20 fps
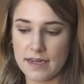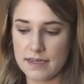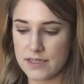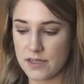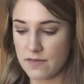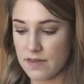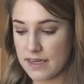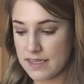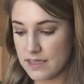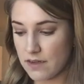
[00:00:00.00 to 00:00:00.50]
And
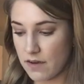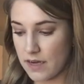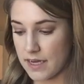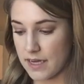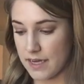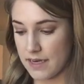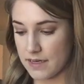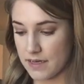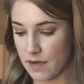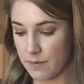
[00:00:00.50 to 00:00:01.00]
so that's how I
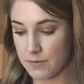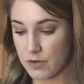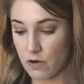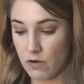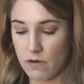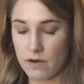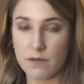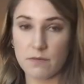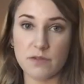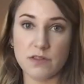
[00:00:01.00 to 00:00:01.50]
ended up
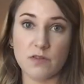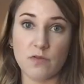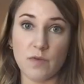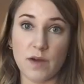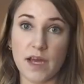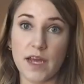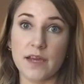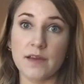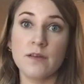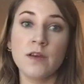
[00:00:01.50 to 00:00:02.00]
going with
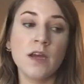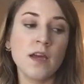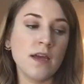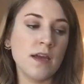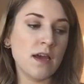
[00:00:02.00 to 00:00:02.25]
Away.